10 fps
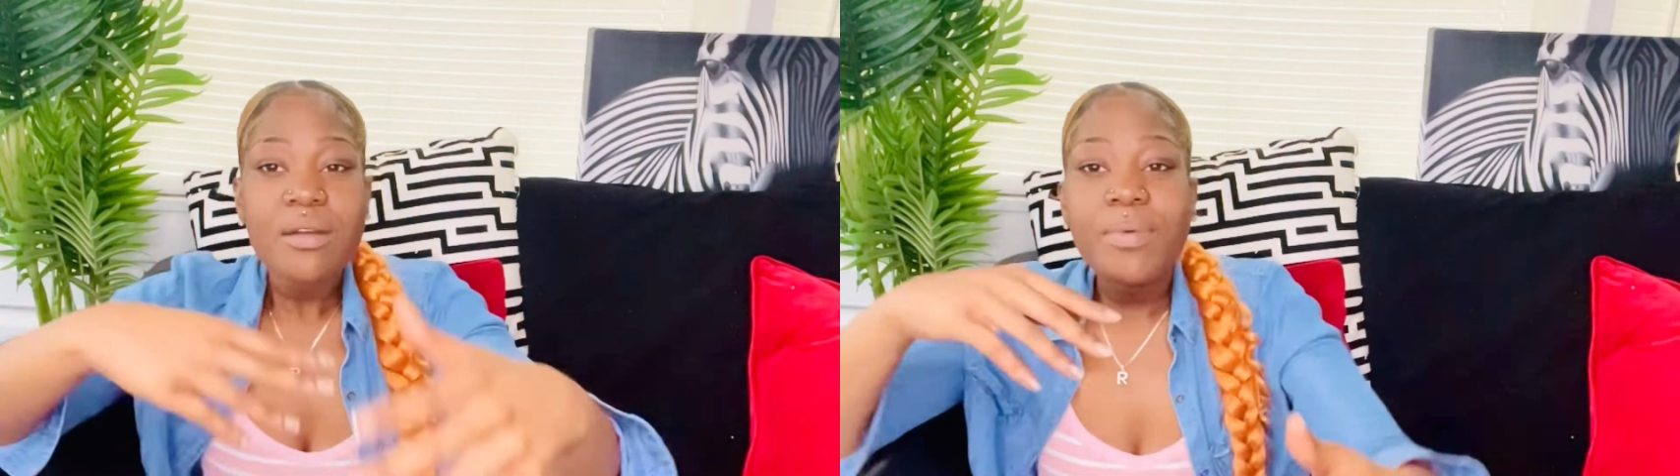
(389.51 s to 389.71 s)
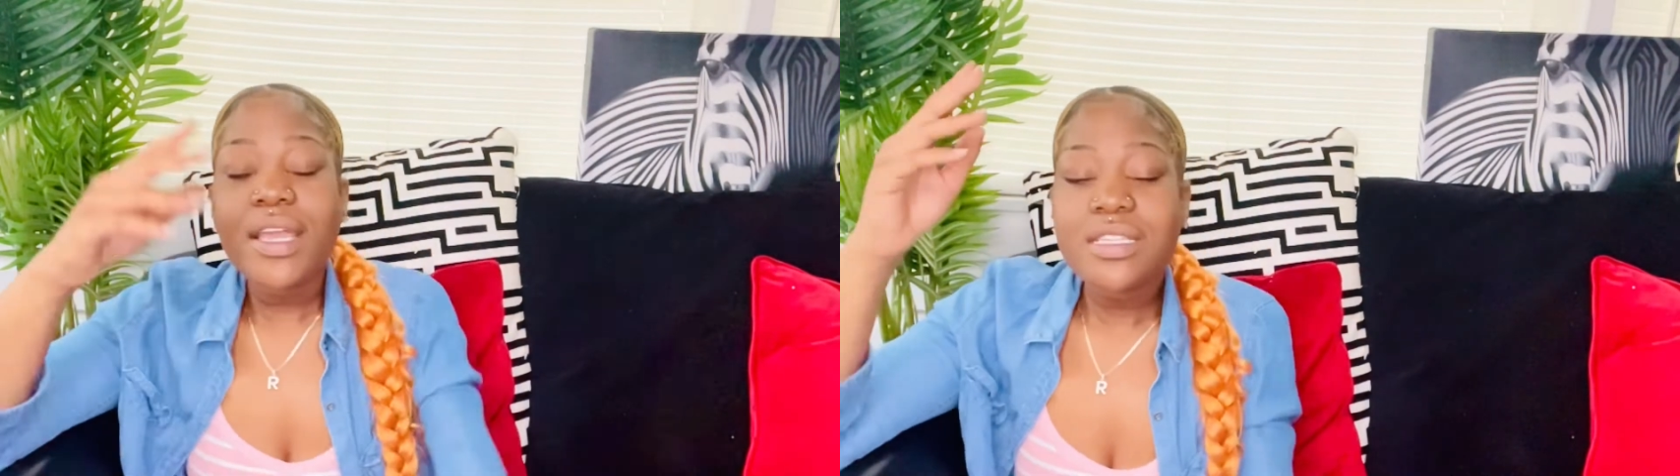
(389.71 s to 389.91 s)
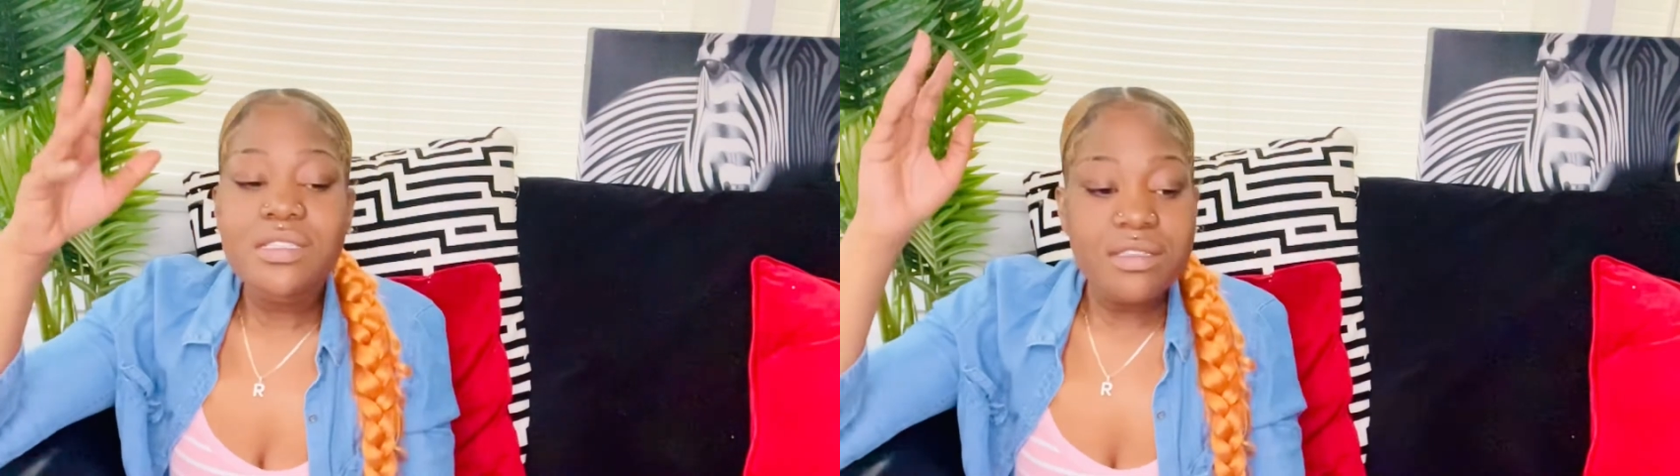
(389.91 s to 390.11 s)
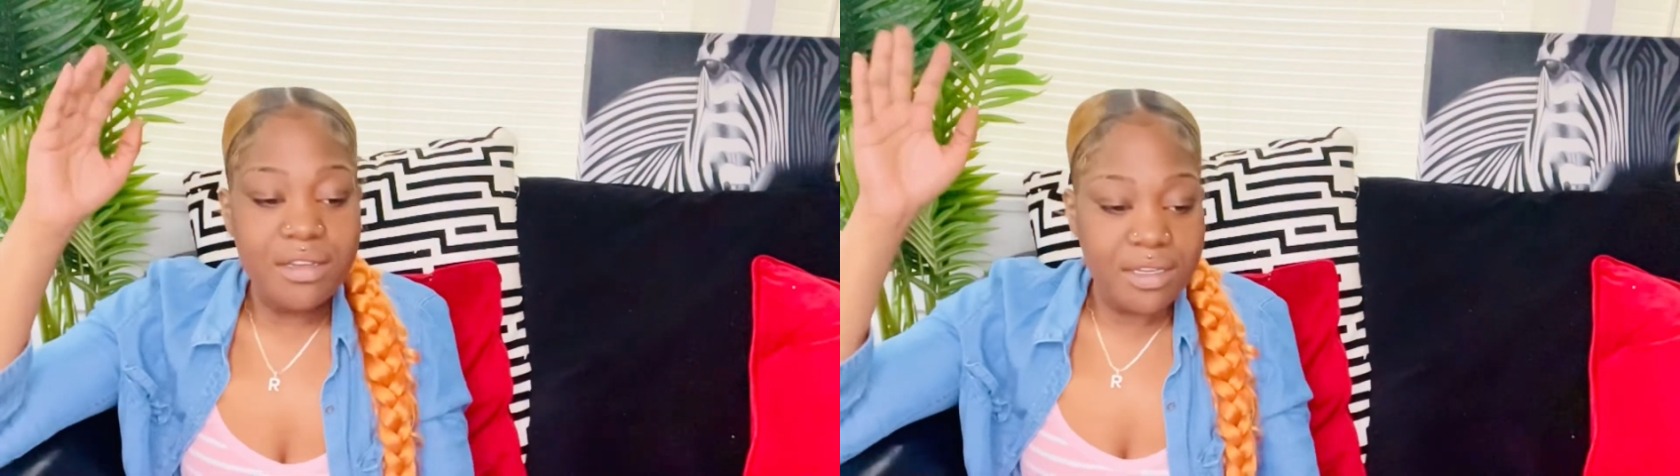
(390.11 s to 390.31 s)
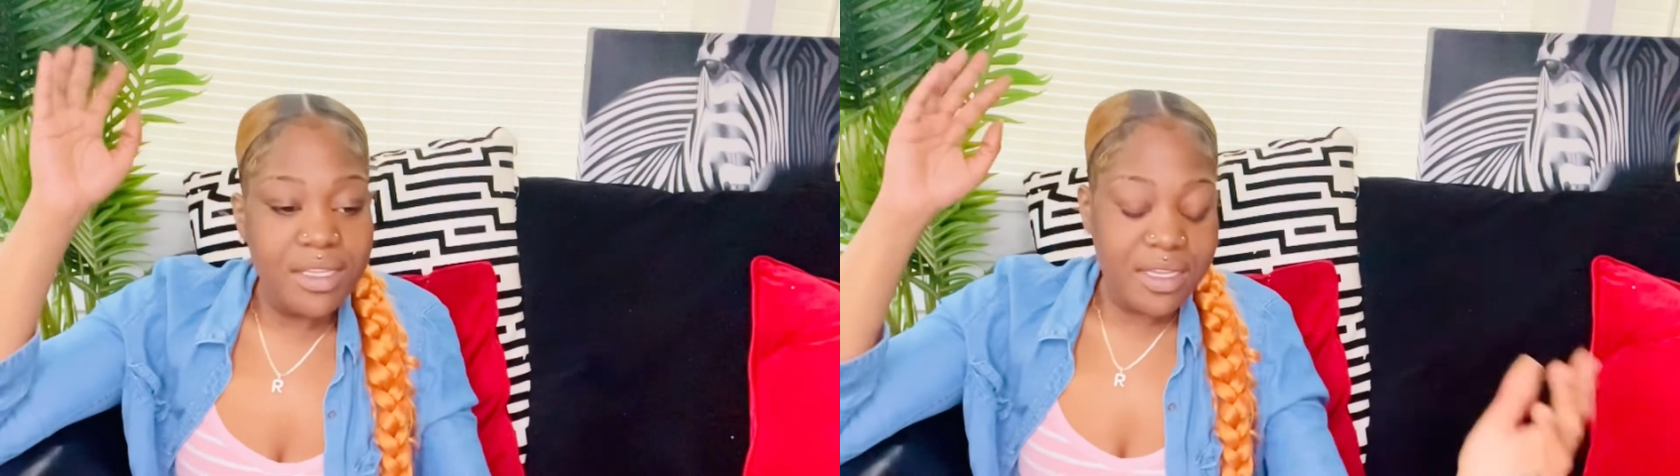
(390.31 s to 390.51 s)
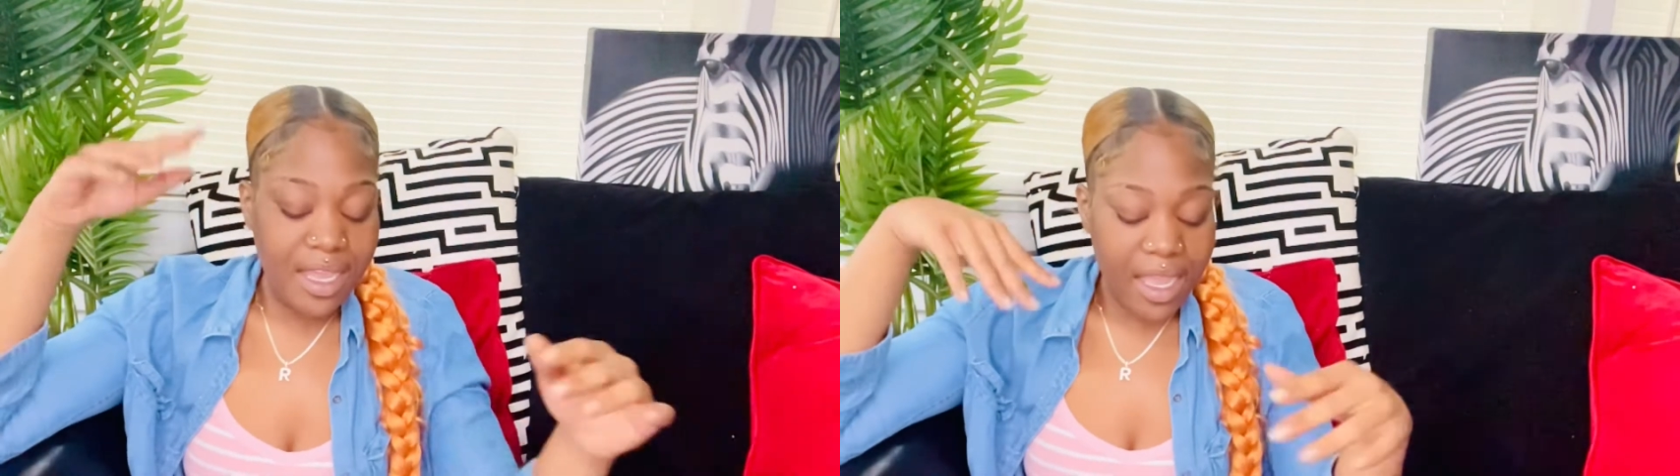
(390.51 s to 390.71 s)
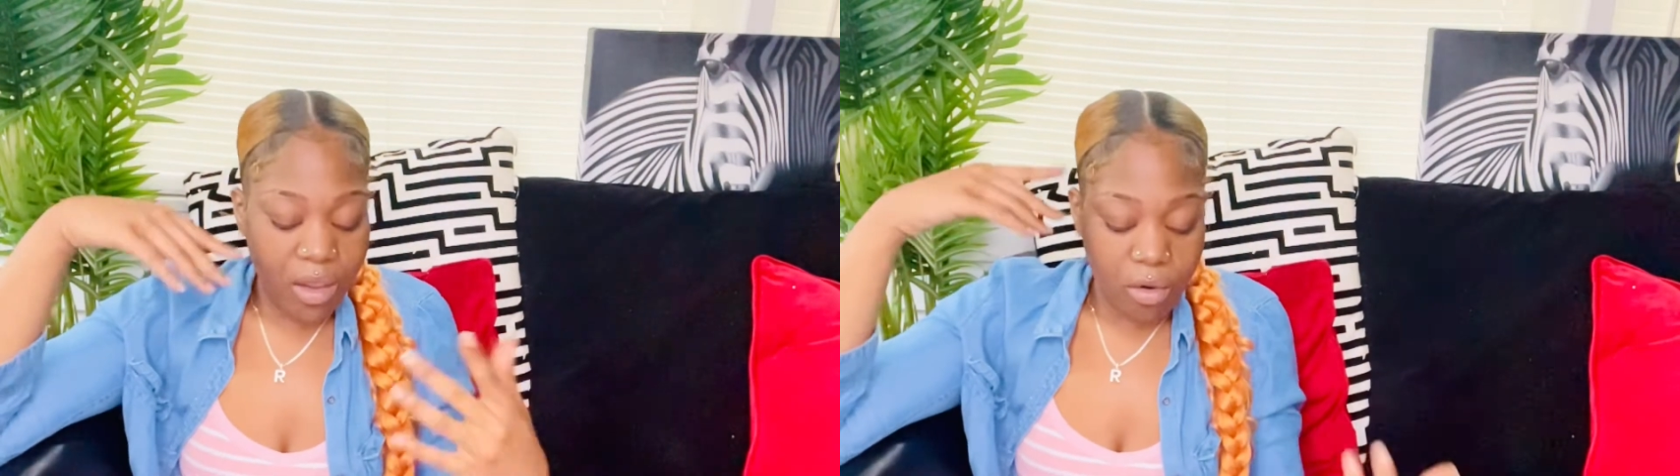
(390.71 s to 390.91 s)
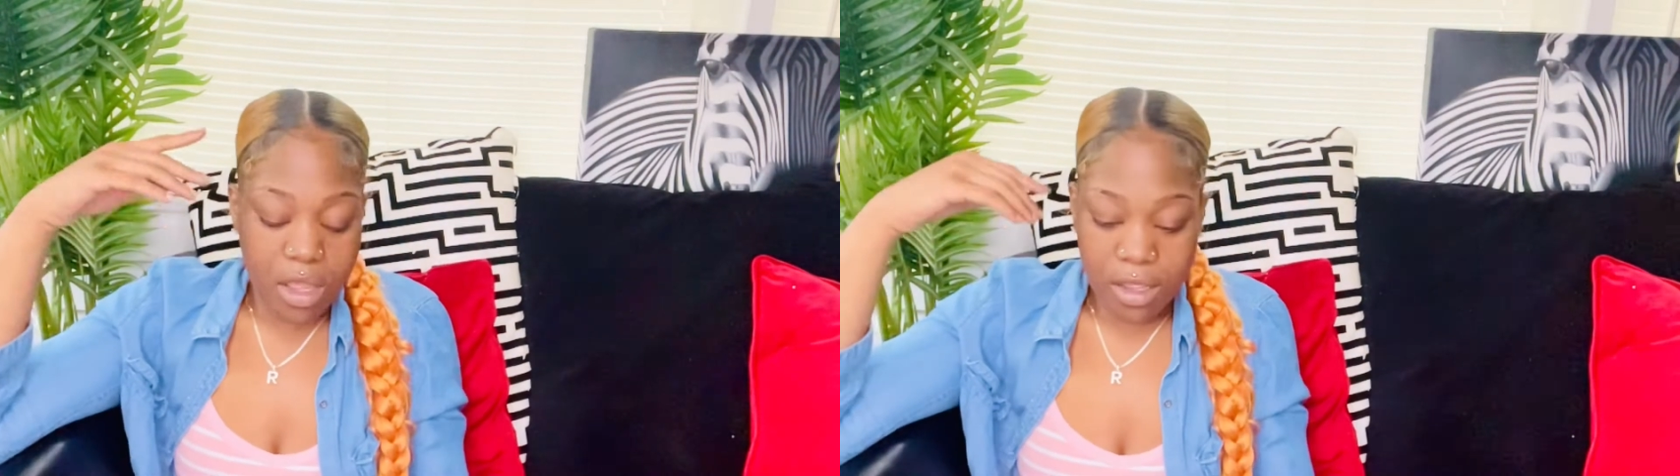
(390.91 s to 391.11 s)
back to, yeah, I got
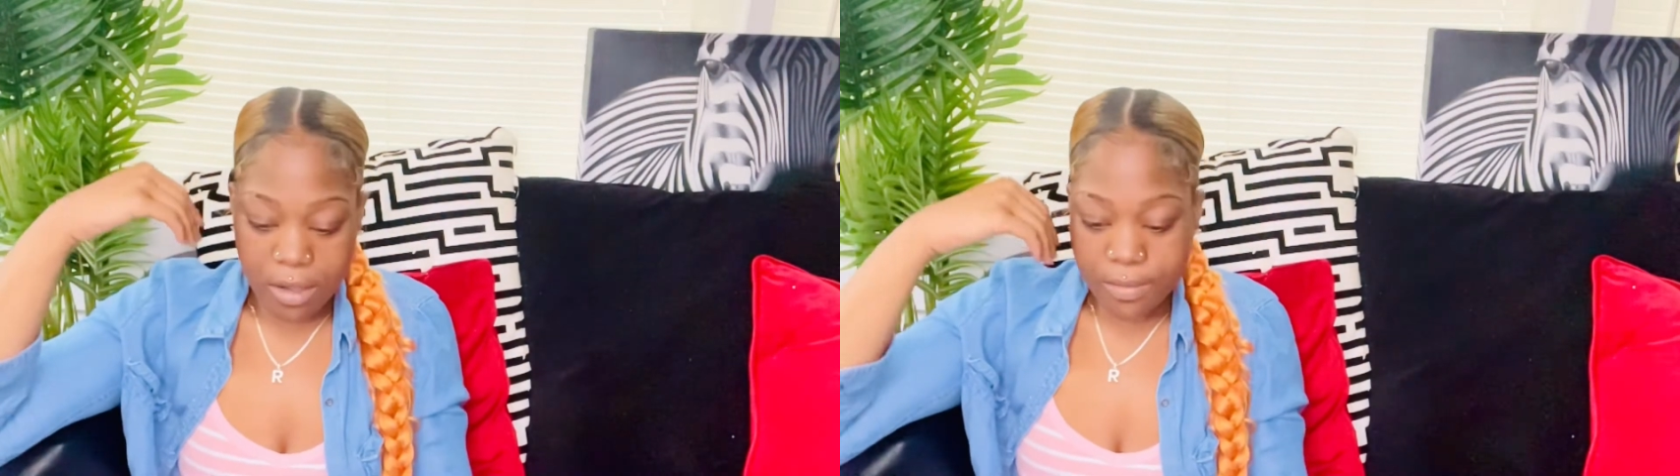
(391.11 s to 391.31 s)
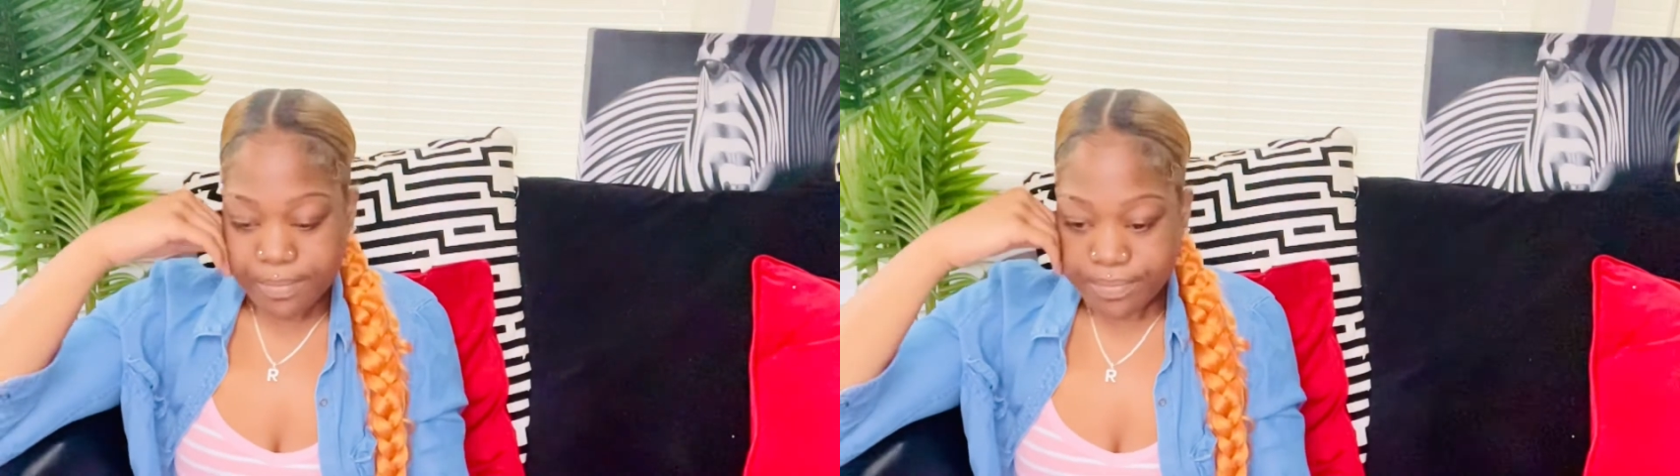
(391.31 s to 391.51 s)
robbed.